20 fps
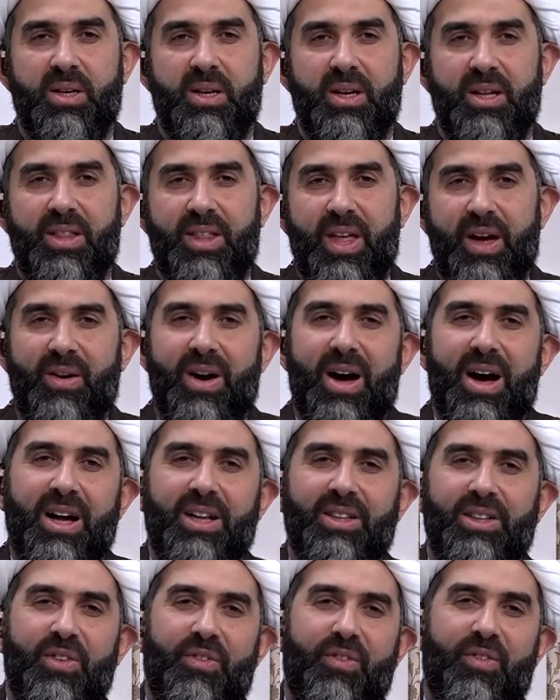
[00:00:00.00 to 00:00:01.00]
there are
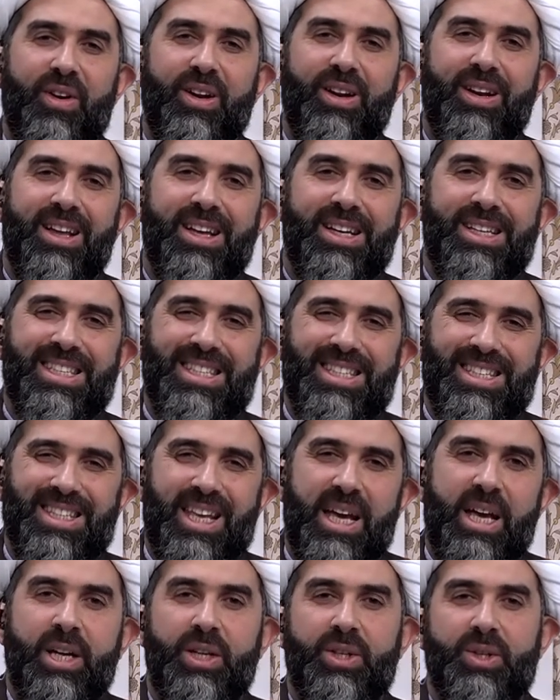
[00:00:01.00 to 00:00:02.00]
different
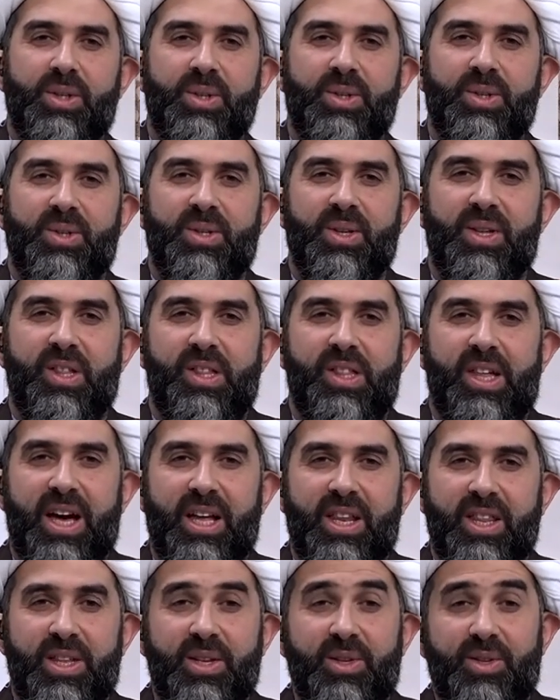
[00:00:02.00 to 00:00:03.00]
stages that
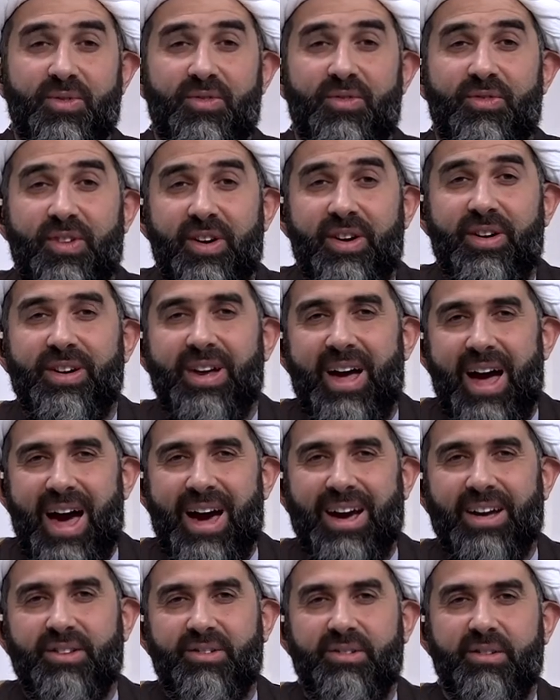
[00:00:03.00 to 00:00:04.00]
this very
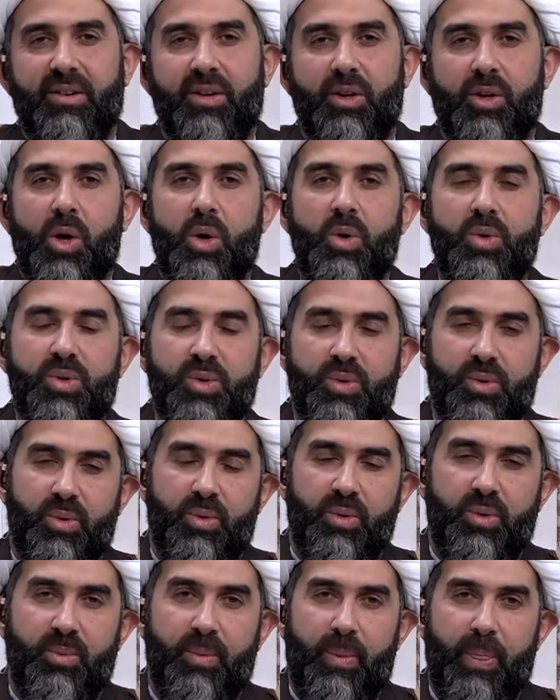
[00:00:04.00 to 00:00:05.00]
act goes through.
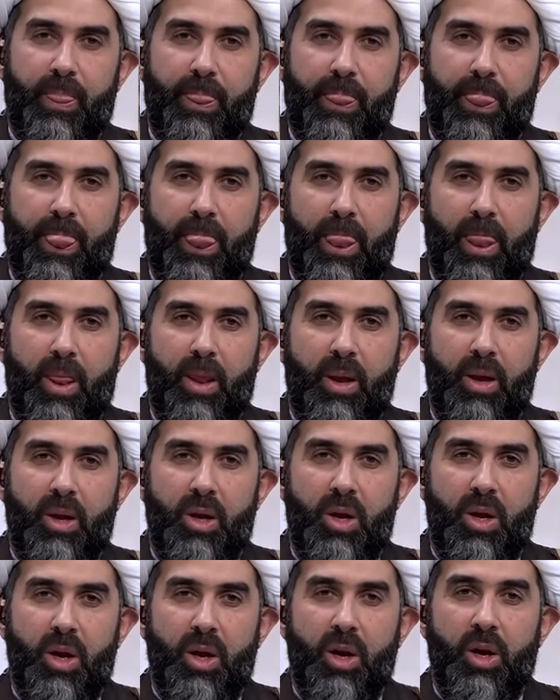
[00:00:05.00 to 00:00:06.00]

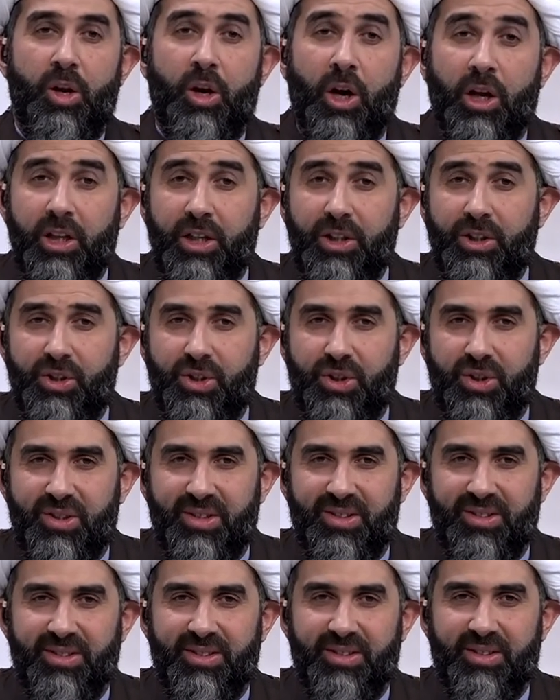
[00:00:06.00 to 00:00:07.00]
Knowledge
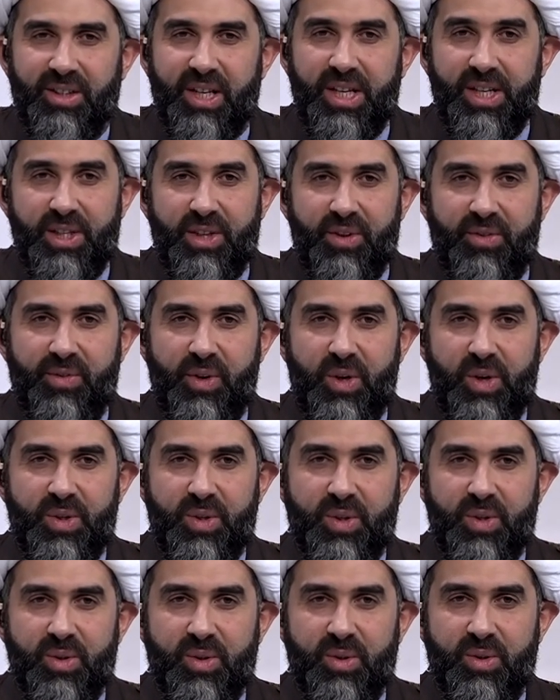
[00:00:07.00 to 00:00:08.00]
is the
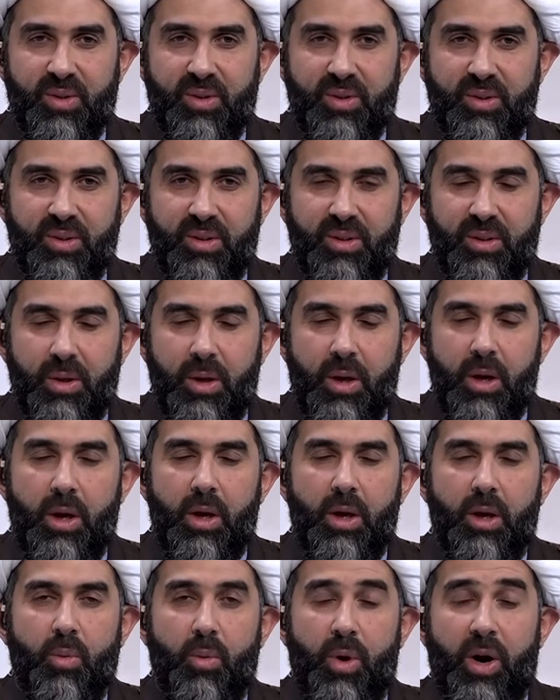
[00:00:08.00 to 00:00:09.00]
first,
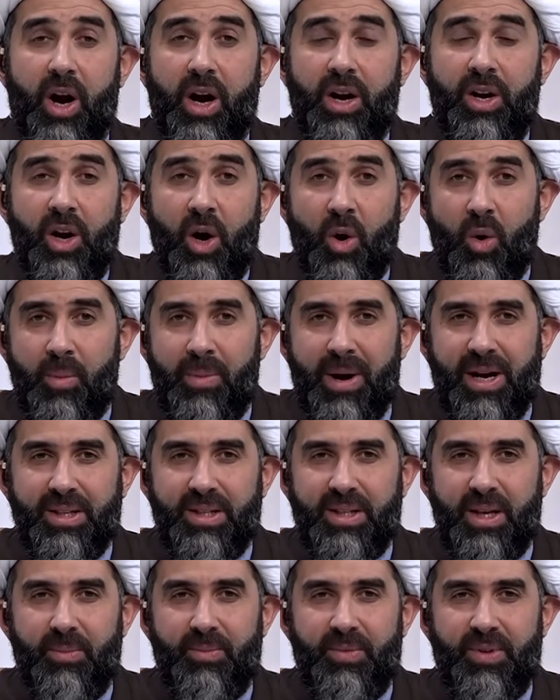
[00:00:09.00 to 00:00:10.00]
where I know about
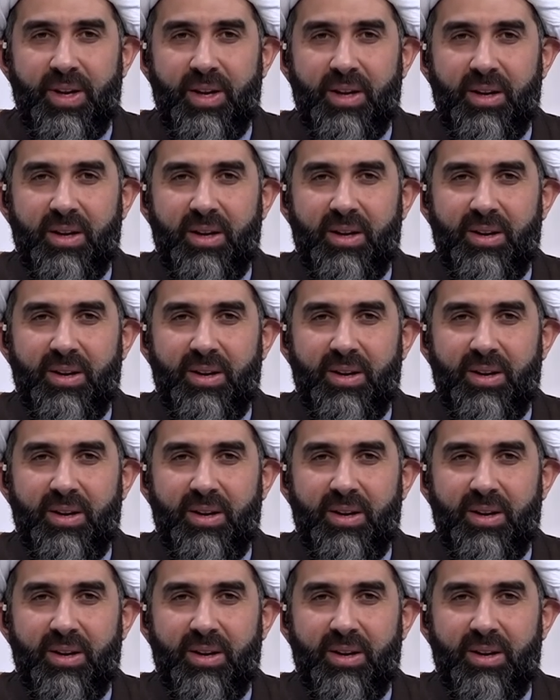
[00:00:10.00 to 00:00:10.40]
something,